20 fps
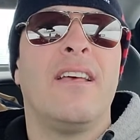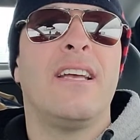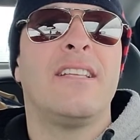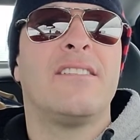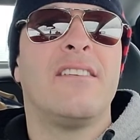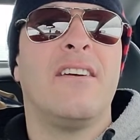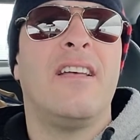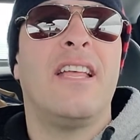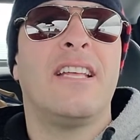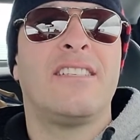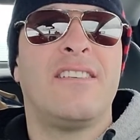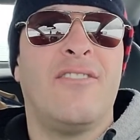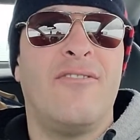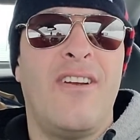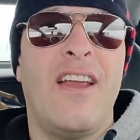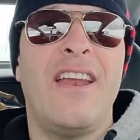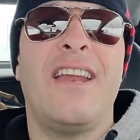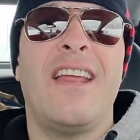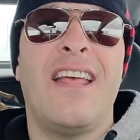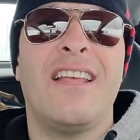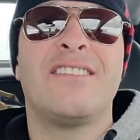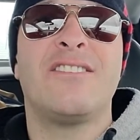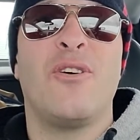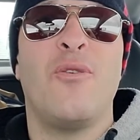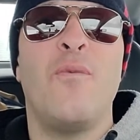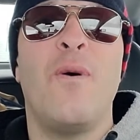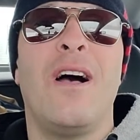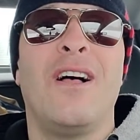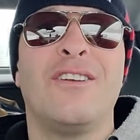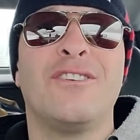That's how
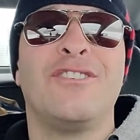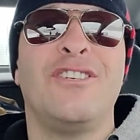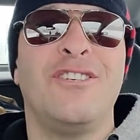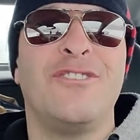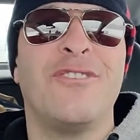well she